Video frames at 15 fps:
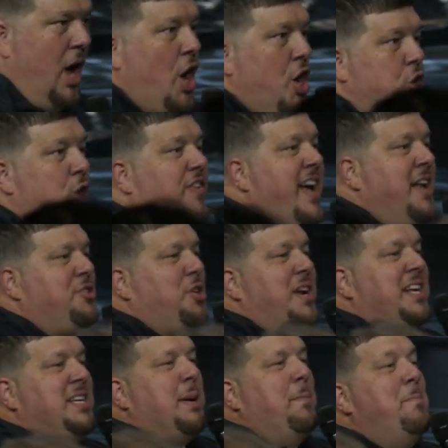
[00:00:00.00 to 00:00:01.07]
You've entered
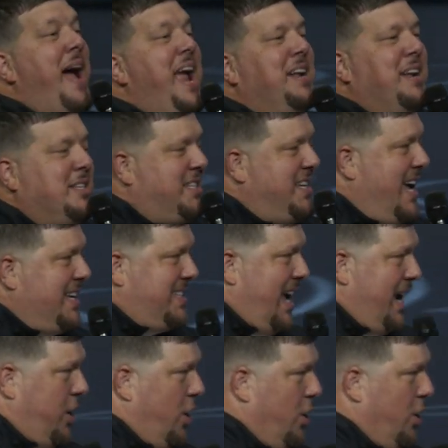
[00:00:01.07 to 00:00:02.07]
into maintenance, yes, thank you,